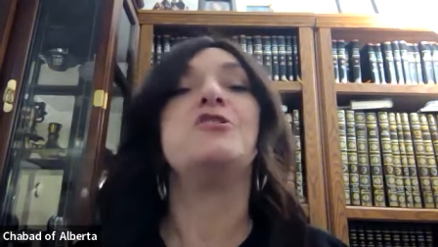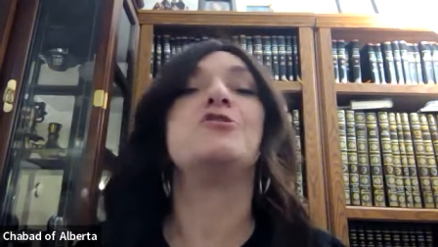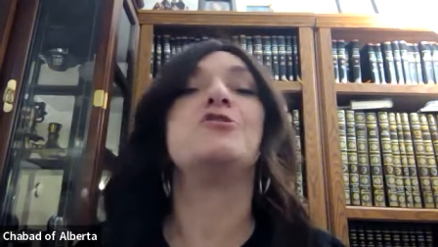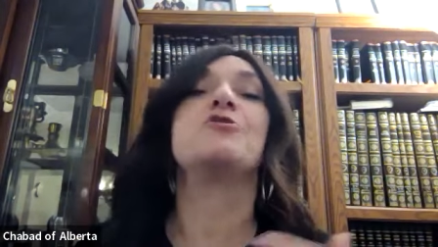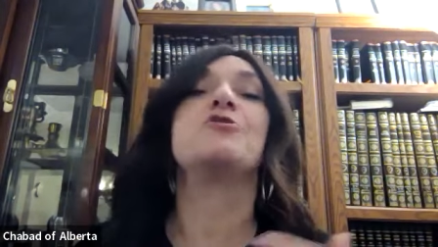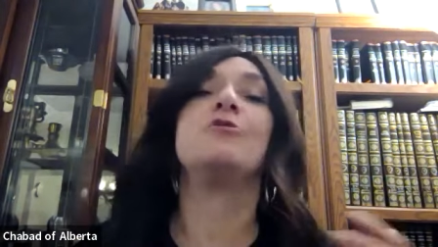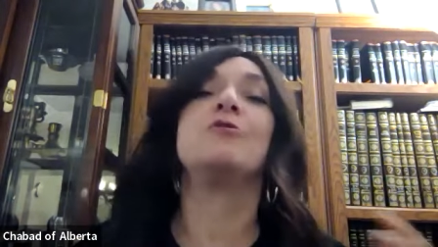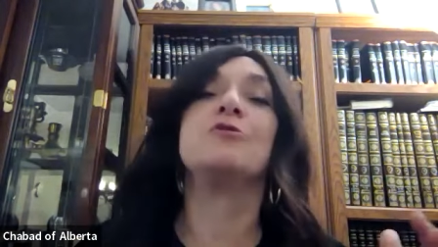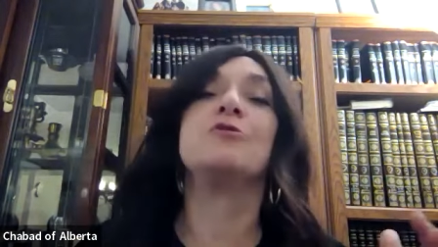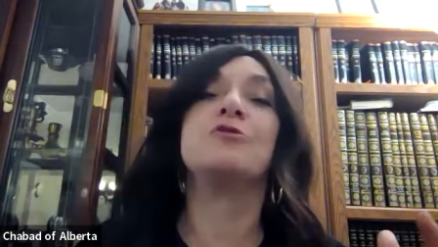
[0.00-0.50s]
You
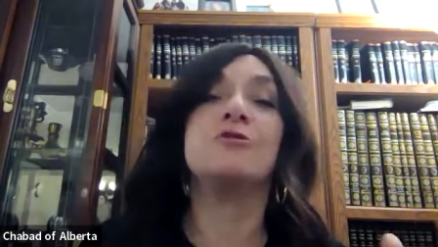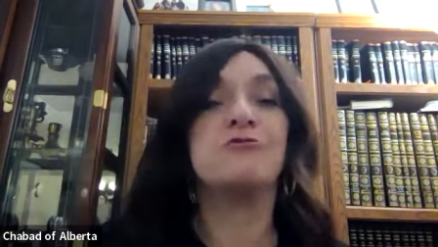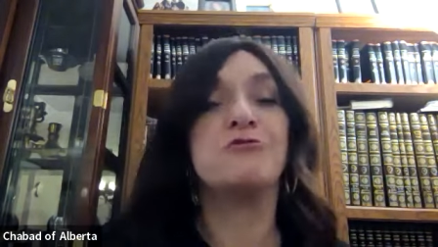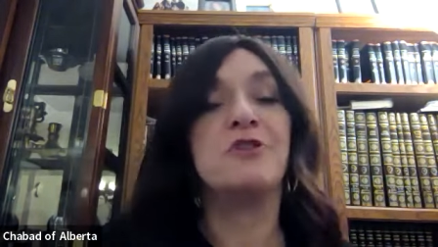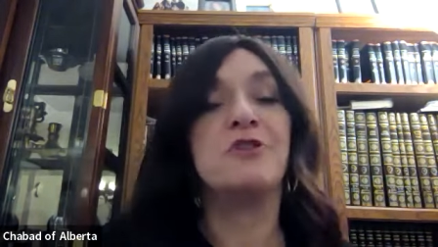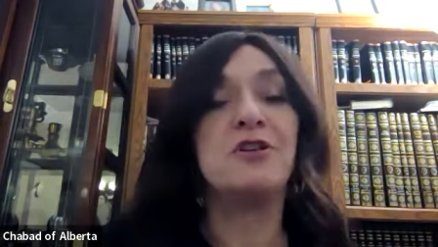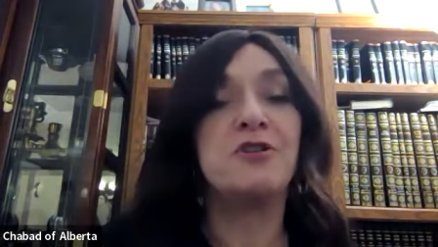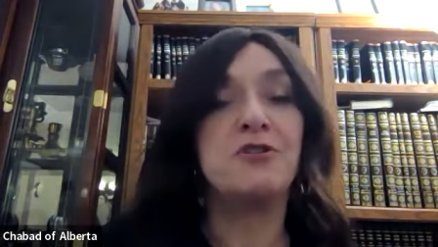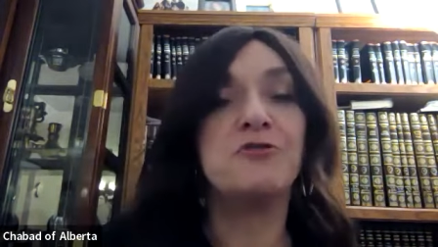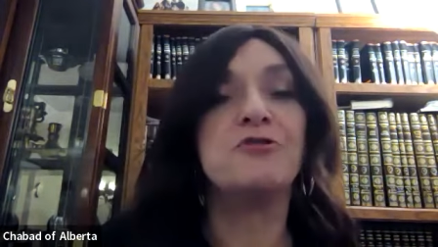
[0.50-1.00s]
should also
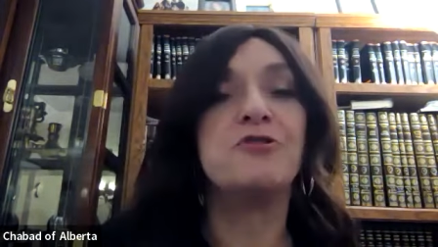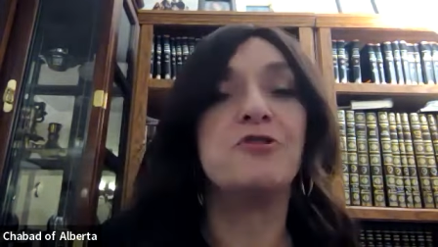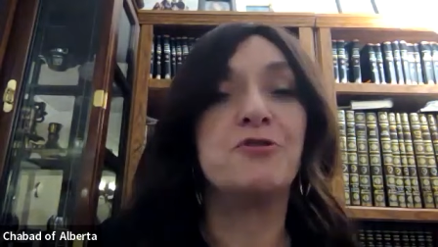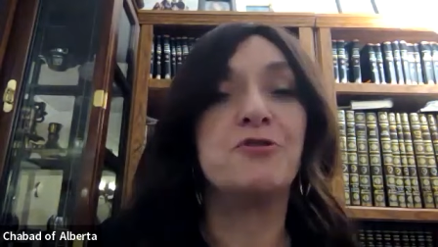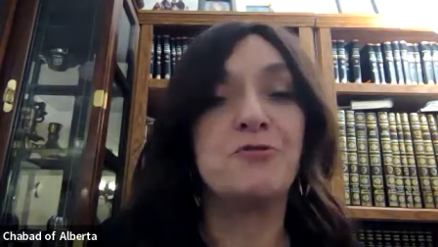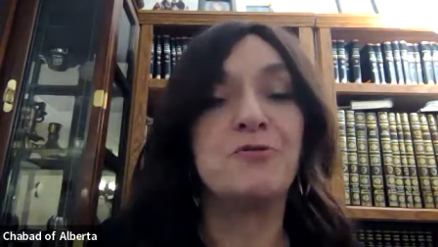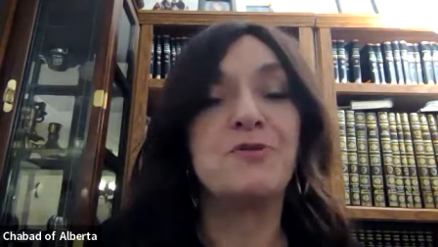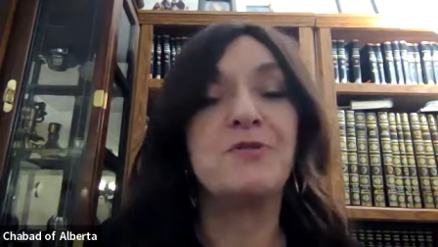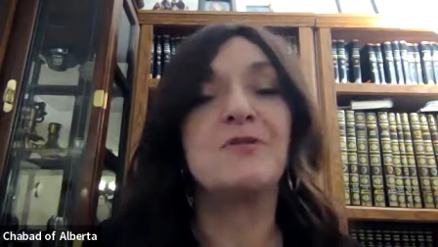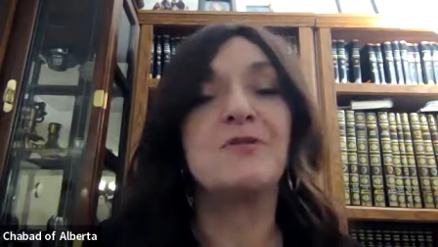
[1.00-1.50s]
drink your
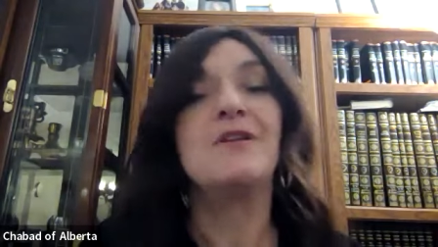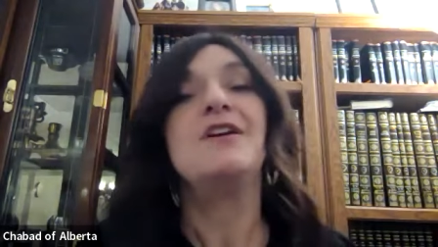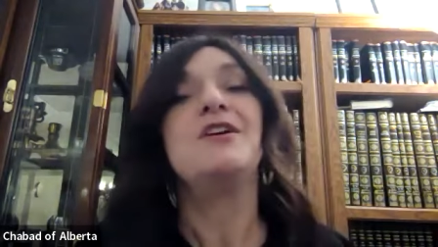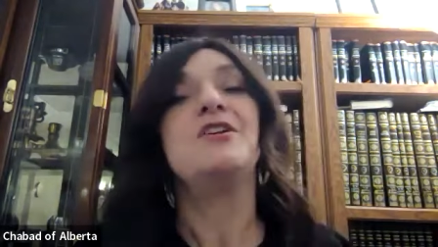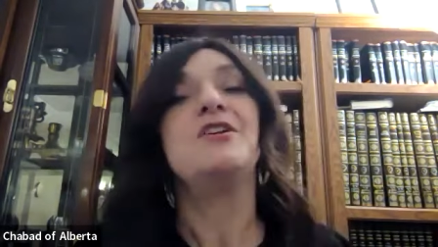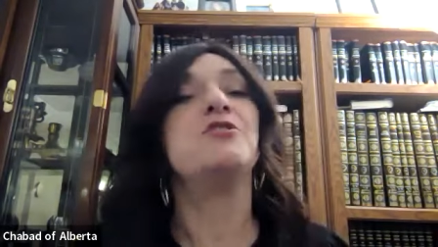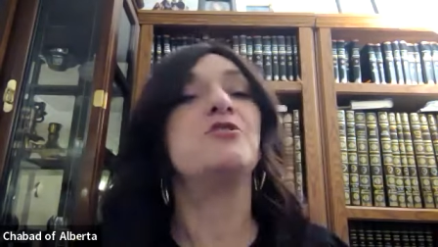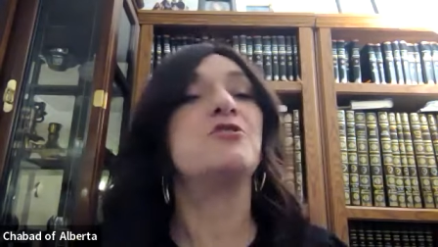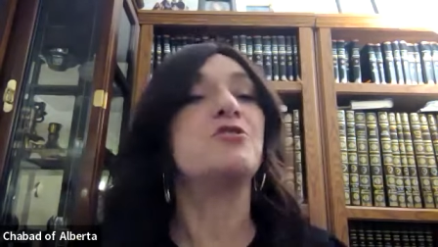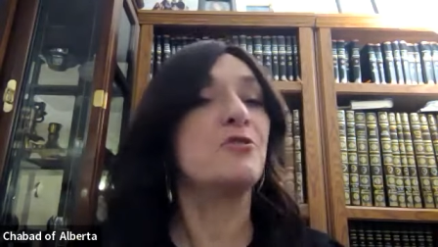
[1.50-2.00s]
juice.
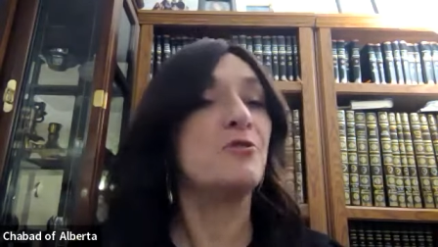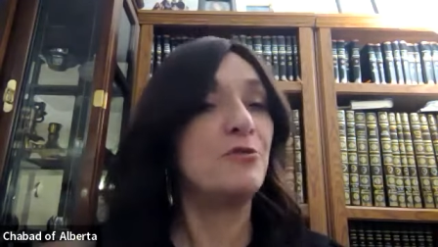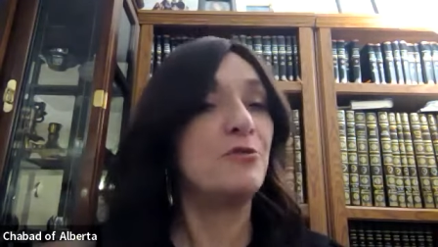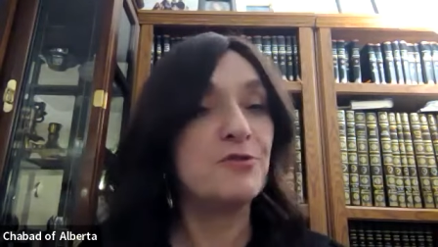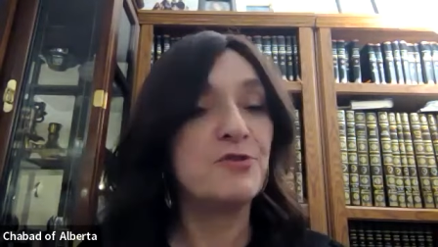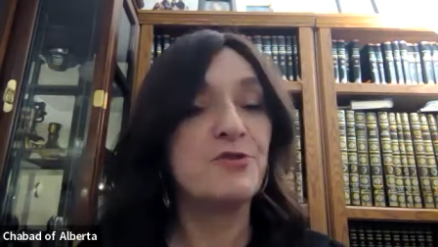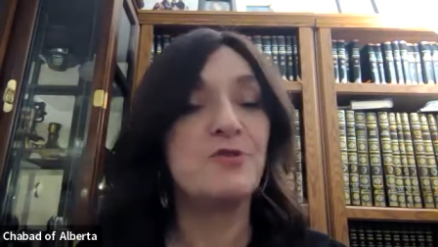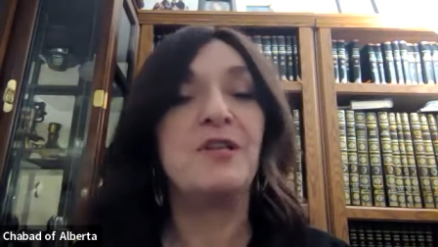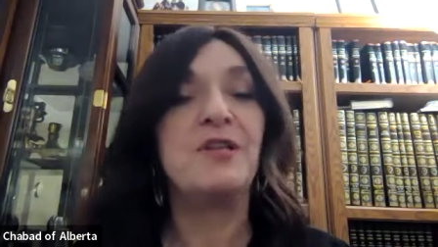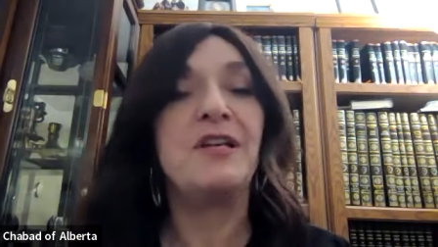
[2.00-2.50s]
You should
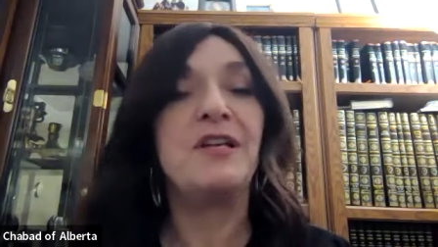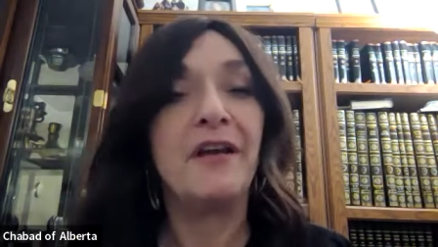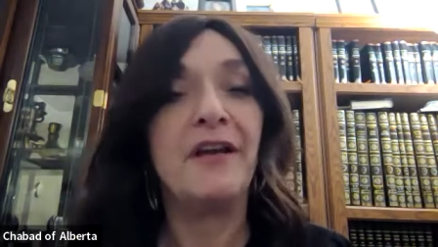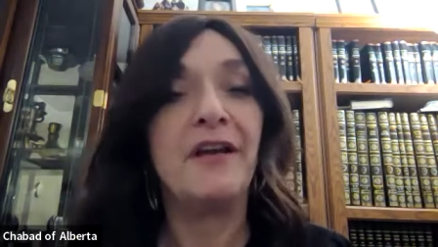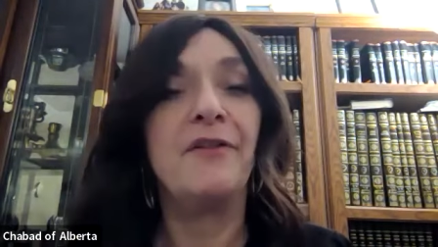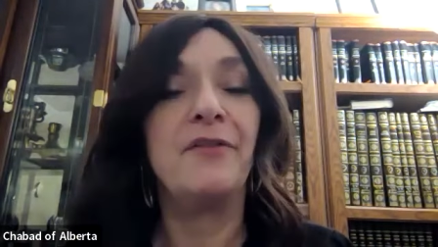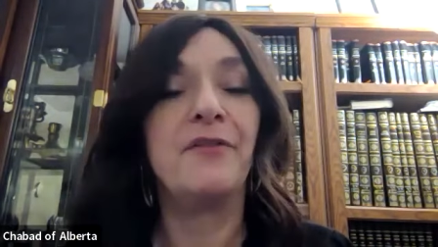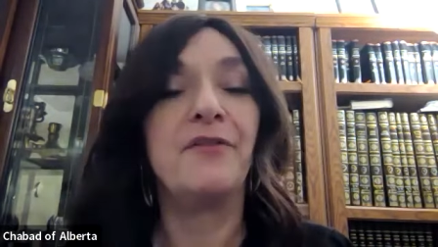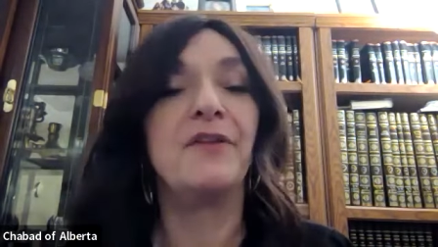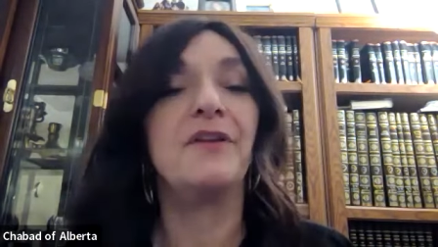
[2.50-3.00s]
also eat
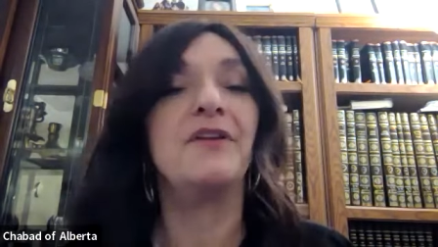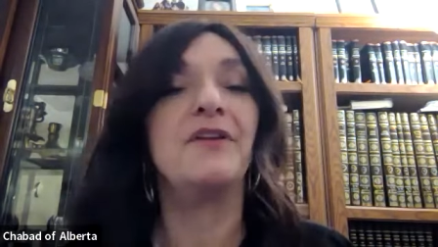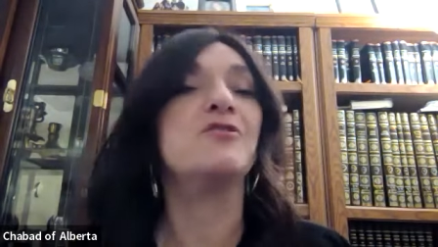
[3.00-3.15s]
healthy.